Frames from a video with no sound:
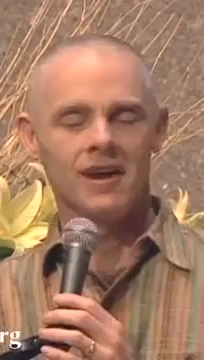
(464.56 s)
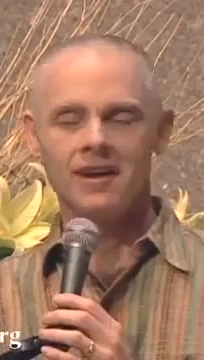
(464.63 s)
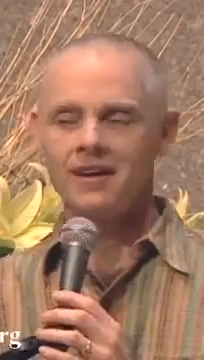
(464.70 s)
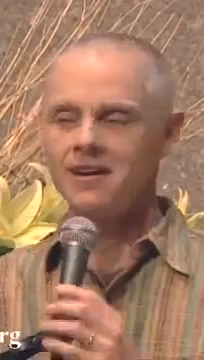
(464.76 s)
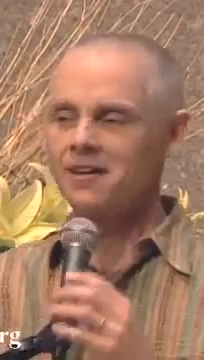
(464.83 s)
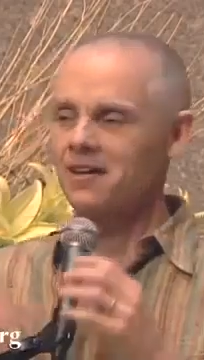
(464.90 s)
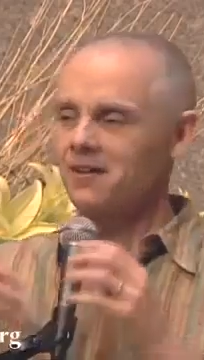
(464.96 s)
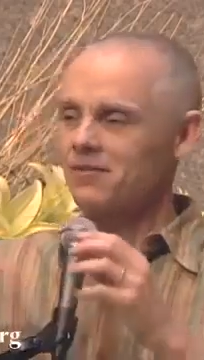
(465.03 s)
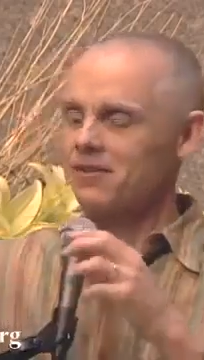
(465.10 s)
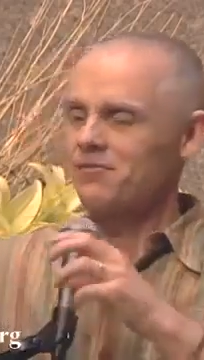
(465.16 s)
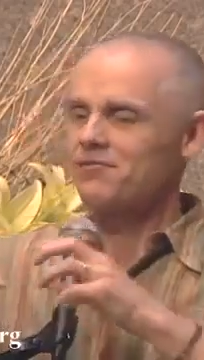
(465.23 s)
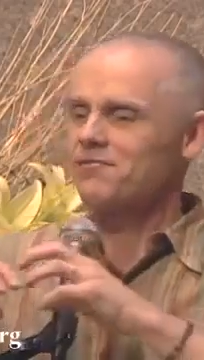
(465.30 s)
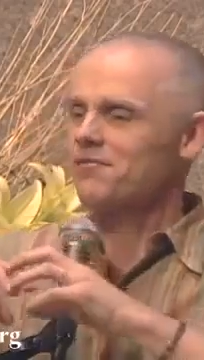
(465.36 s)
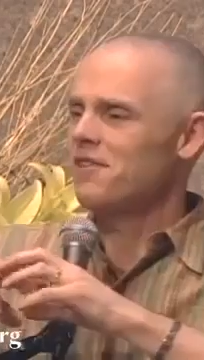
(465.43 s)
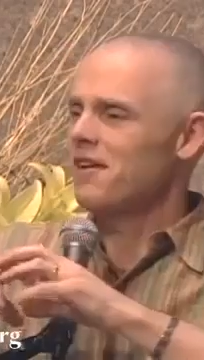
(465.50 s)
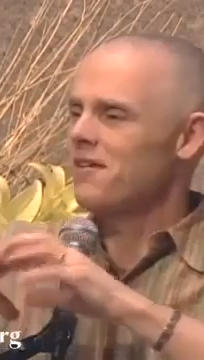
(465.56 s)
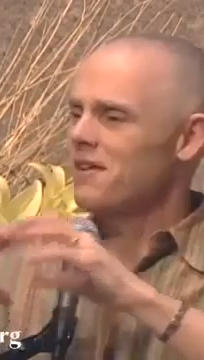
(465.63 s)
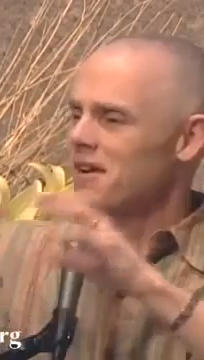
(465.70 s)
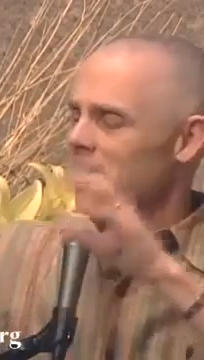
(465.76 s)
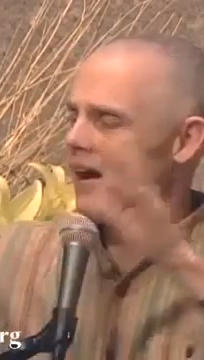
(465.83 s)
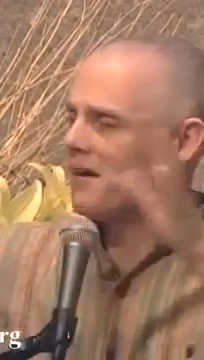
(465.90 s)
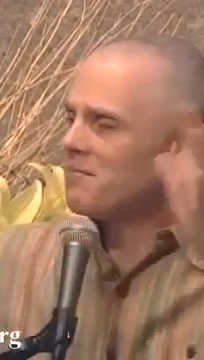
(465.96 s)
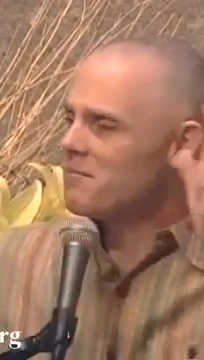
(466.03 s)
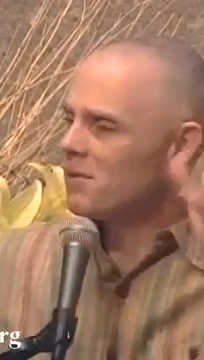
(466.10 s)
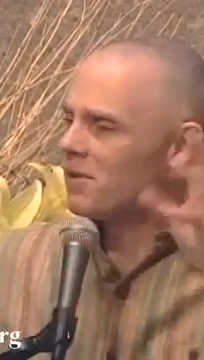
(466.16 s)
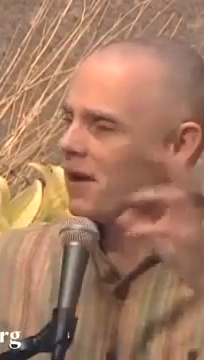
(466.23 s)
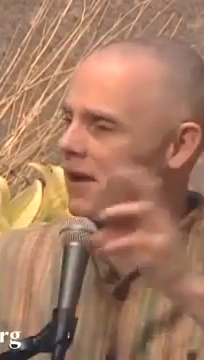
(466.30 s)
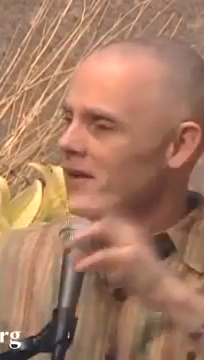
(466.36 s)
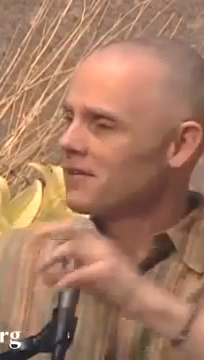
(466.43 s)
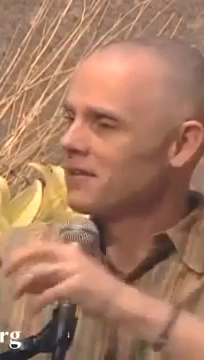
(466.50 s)
I could give a very
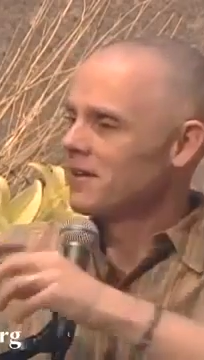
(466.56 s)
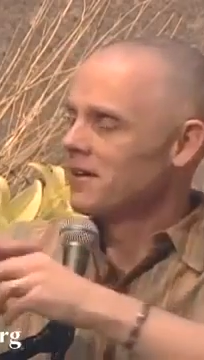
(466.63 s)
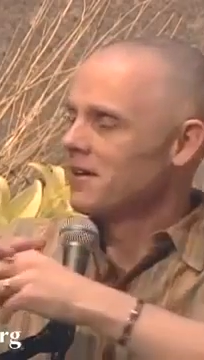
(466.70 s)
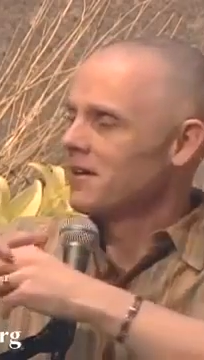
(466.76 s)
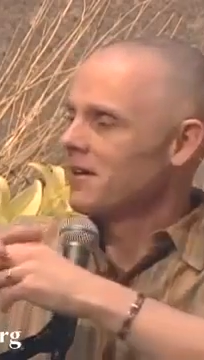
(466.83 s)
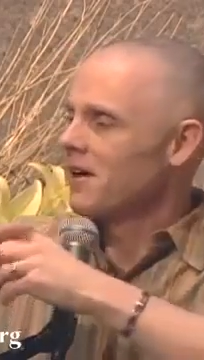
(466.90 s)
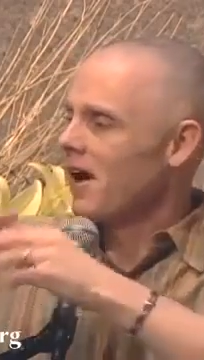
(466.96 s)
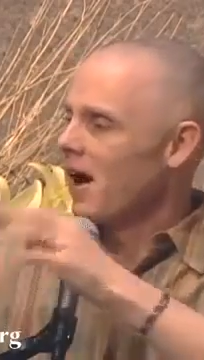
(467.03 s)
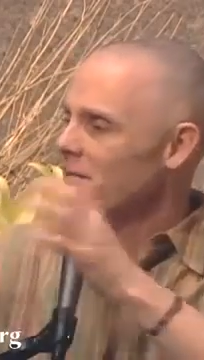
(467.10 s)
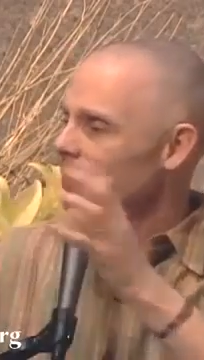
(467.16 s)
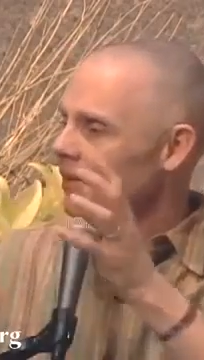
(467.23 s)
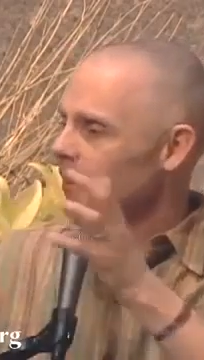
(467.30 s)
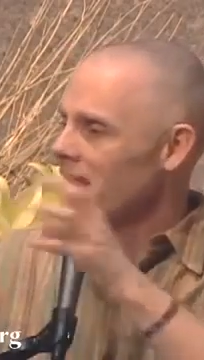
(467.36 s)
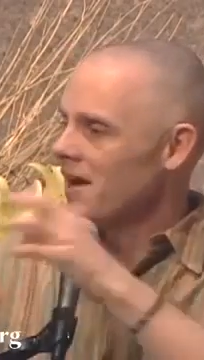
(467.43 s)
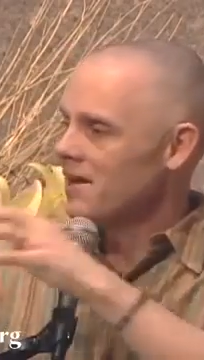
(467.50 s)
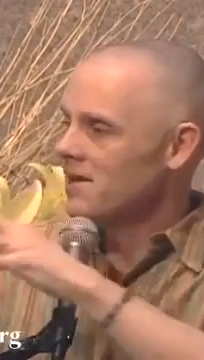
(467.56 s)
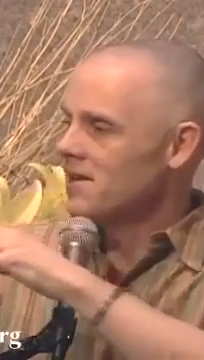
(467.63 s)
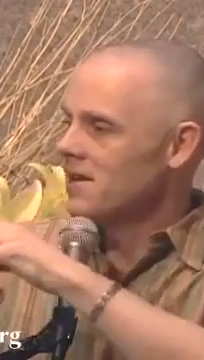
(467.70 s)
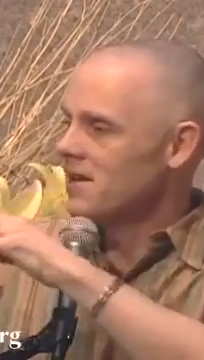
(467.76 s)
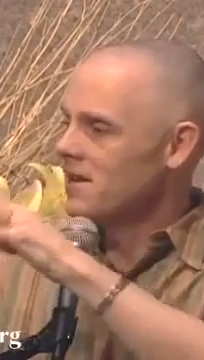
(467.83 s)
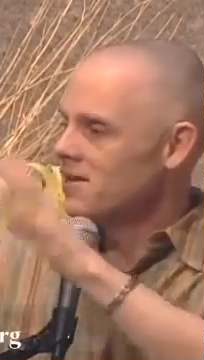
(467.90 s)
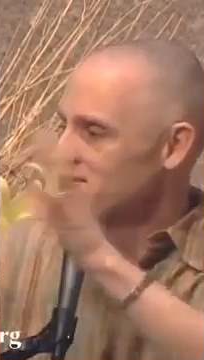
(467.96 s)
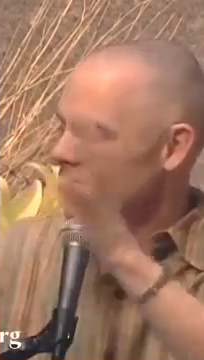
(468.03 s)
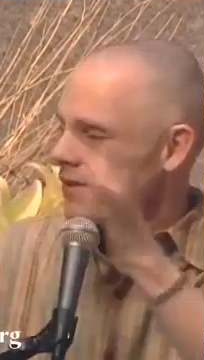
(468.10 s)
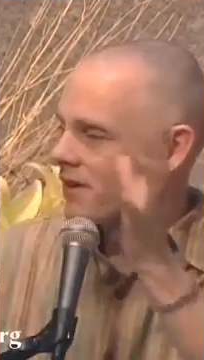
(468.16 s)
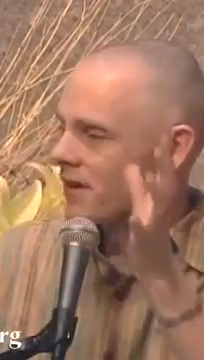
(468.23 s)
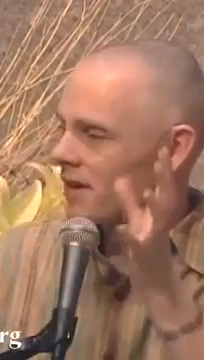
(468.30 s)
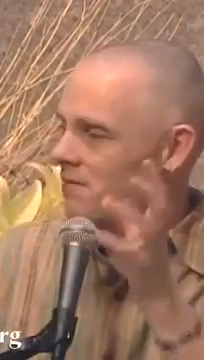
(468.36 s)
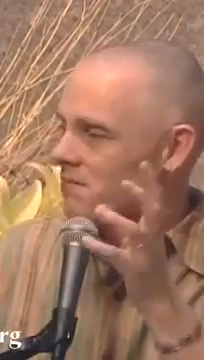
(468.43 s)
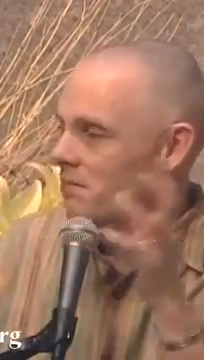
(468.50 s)
complex, complicated,
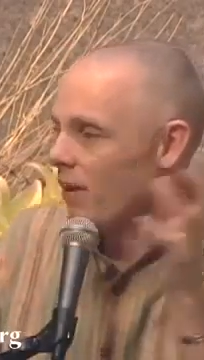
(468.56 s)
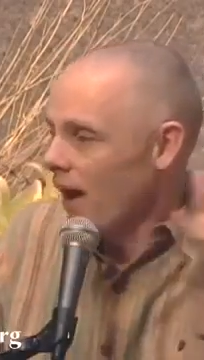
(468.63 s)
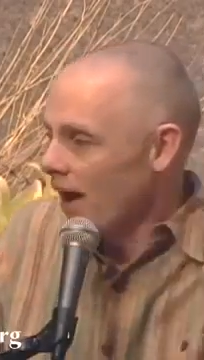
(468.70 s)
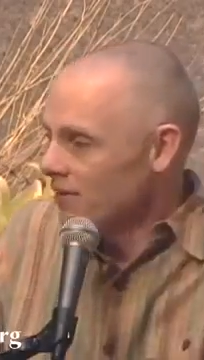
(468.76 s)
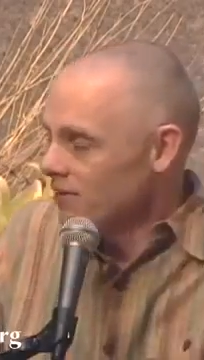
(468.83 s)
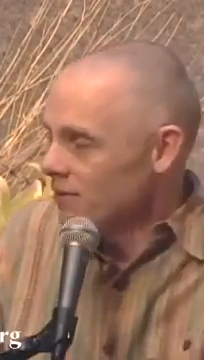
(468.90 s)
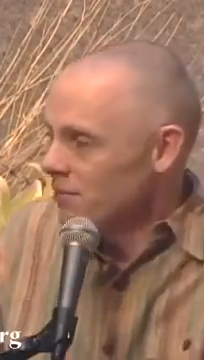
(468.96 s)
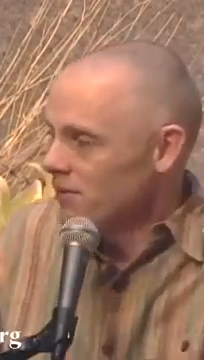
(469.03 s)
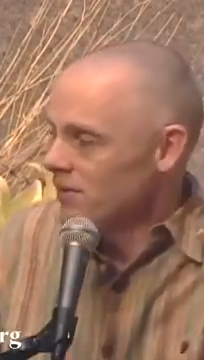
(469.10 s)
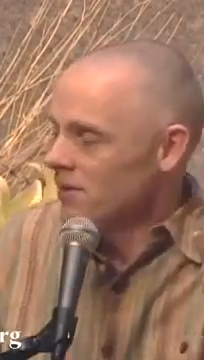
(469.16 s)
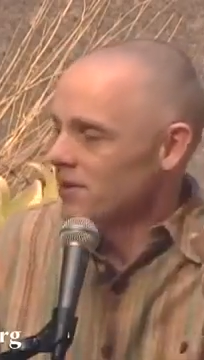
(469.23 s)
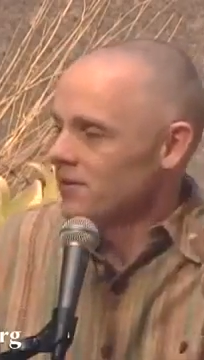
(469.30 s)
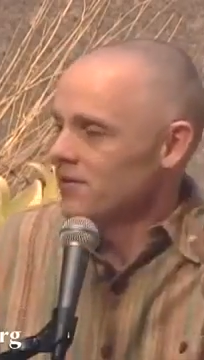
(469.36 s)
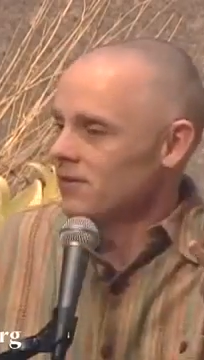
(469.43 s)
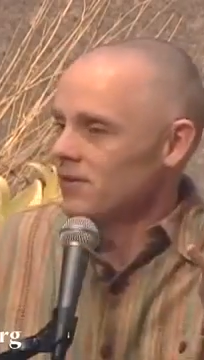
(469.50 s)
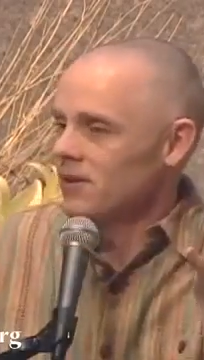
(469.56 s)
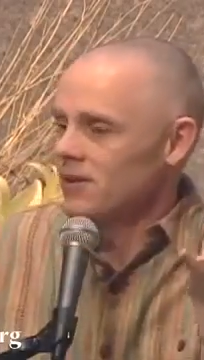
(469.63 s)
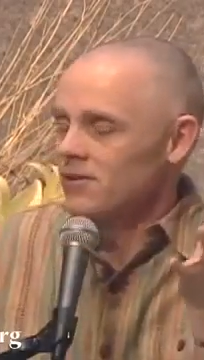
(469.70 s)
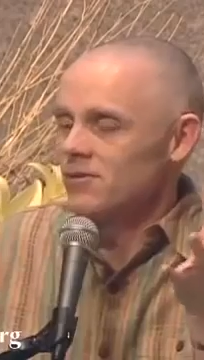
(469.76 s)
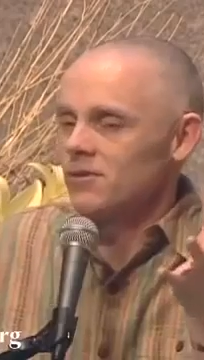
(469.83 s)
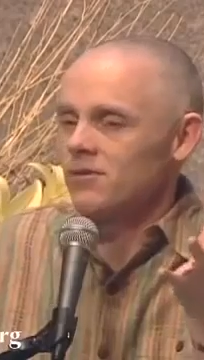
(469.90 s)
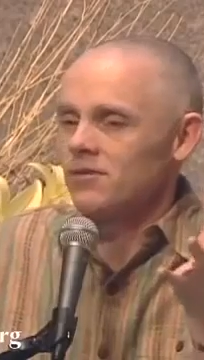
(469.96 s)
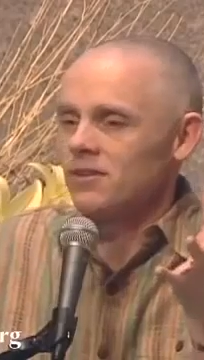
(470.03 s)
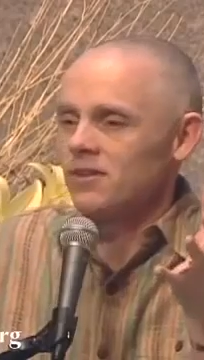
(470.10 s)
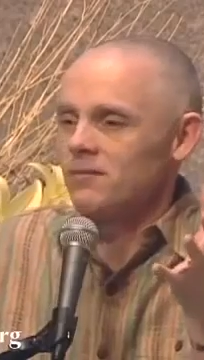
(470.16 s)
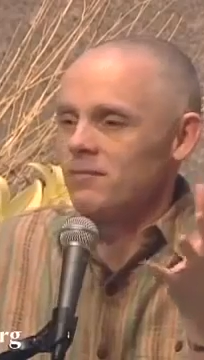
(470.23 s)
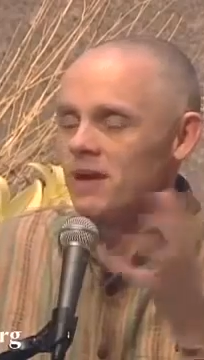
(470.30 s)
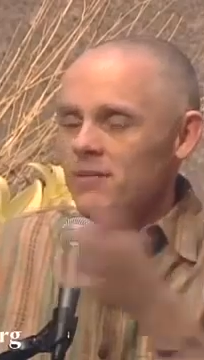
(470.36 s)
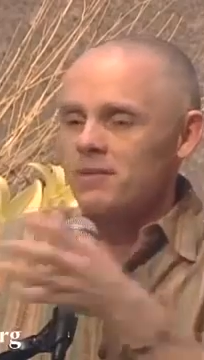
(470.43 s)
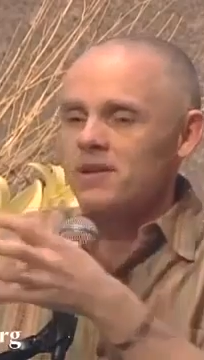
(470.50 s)
intricate, possibly
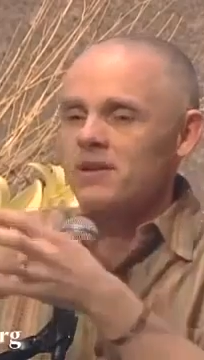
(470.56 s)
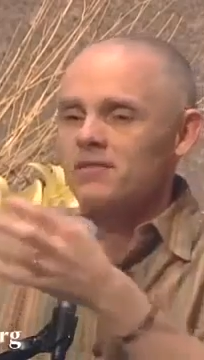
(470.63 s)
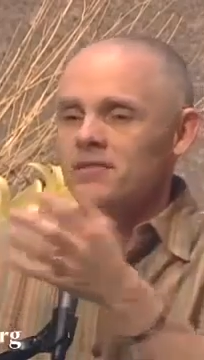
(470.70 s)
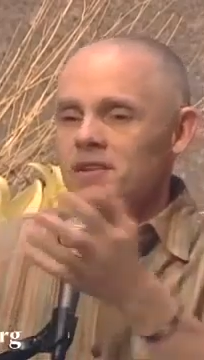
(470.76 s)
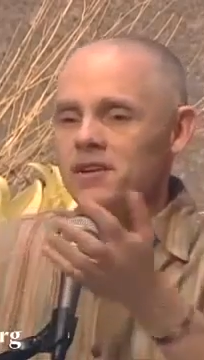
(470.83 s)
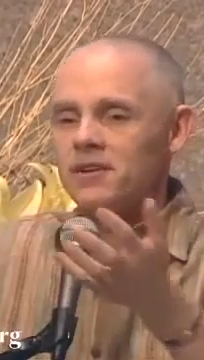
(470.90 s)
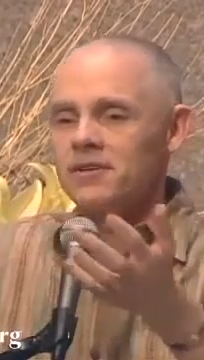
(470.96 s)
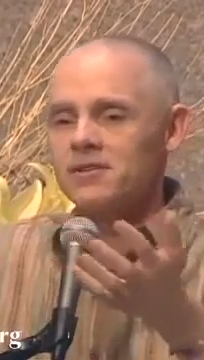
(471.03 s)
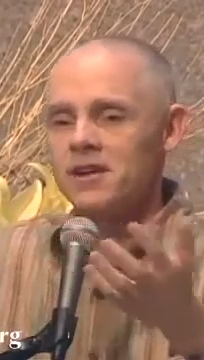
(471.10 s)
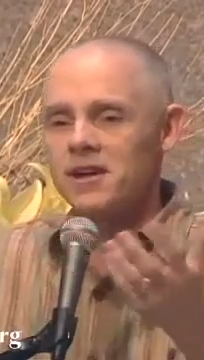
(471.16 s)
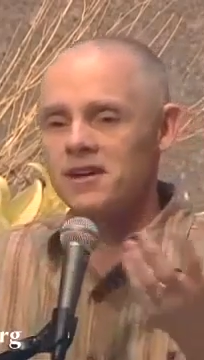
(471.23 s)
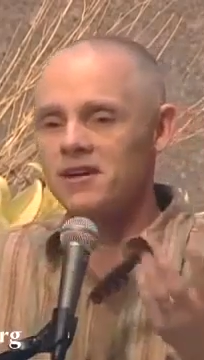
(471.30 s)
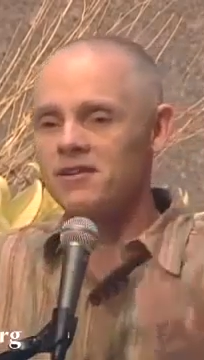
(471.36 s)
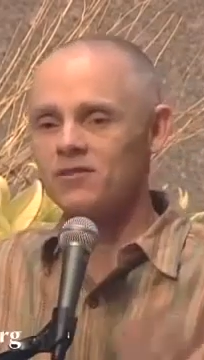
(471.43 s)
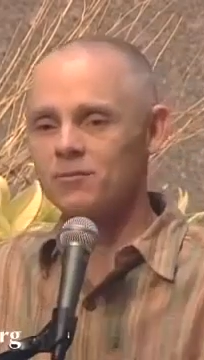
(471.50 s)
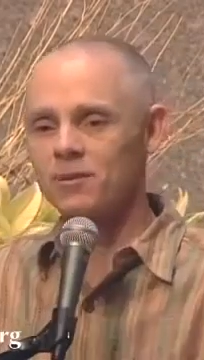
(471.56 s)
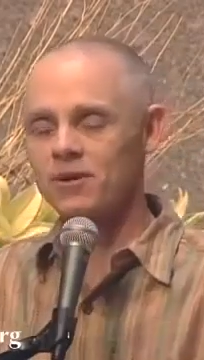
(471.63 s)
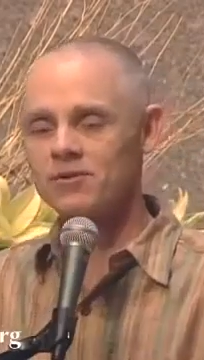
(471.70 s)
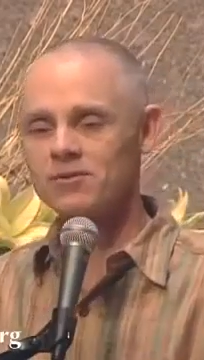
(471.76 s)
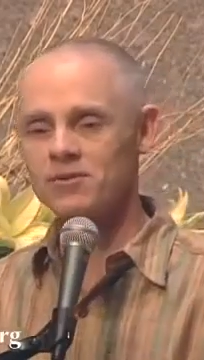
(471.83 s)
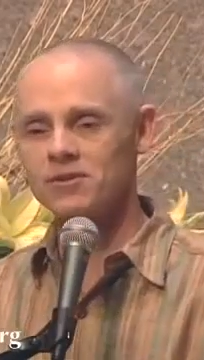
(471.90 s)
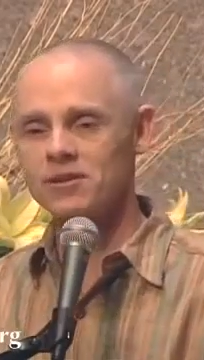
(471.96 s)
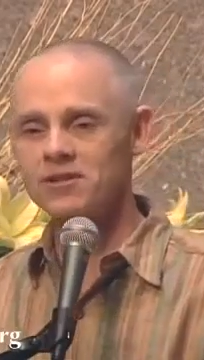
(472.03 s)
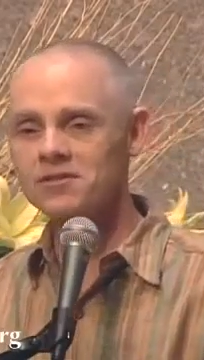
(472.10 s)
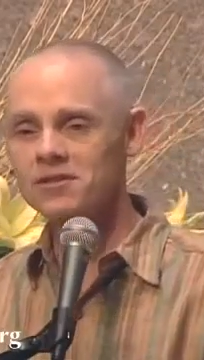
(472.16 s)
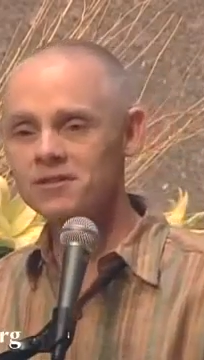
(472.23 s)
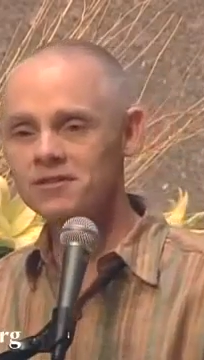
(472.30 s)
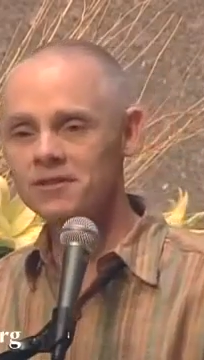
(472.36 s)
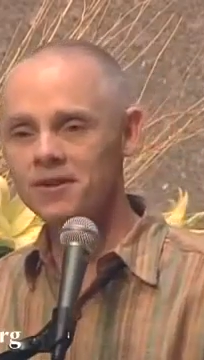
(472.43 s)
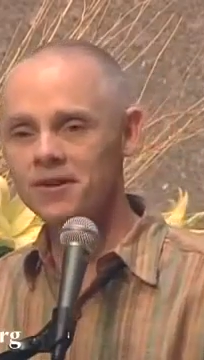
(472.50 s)
interesting, maybe even entertaining spiritual
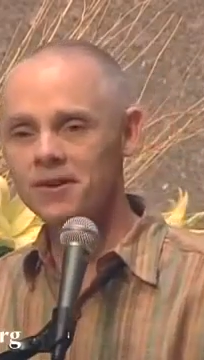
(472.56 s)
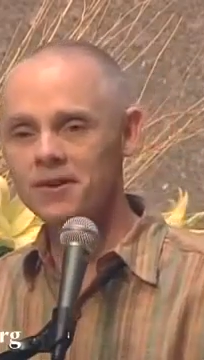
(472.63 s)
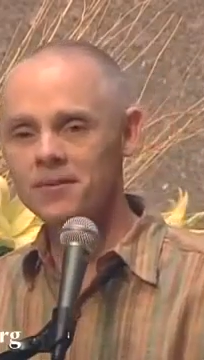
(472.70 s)
teaching,